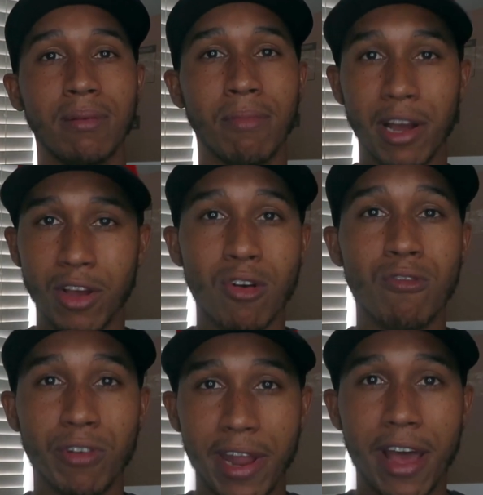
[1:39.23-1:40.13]
my goal
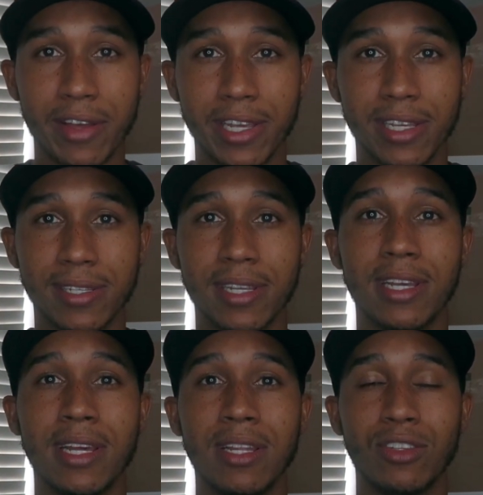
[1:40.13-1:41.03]
for now is
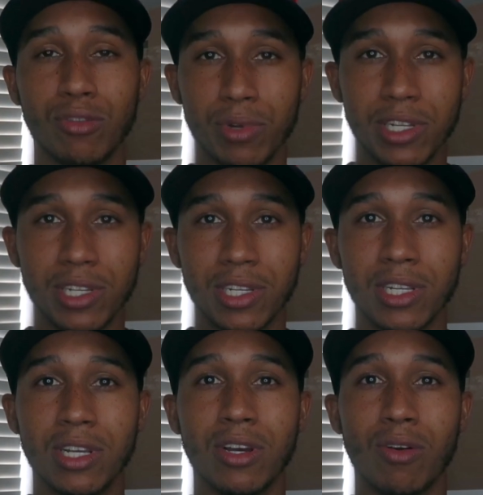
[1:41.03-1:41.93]
to reach
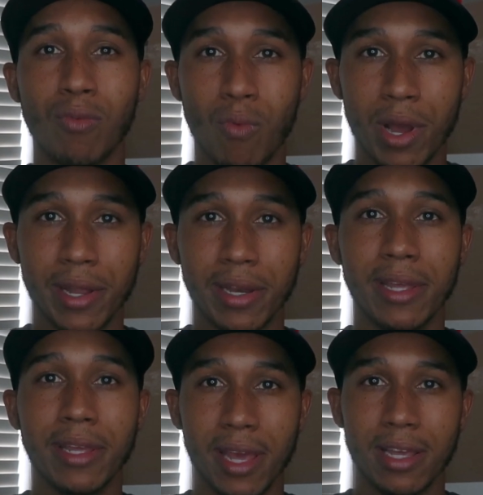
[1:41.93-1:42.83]

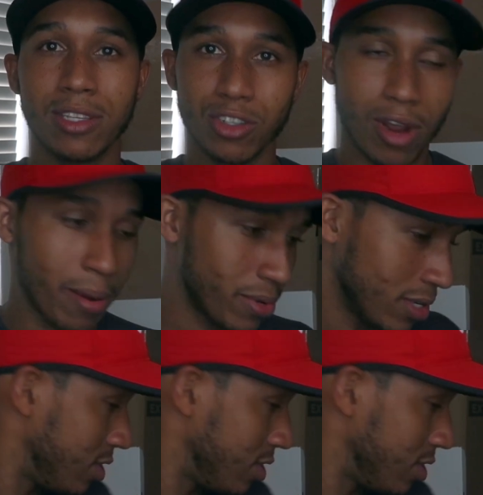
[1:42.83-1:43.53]
1K subscribers.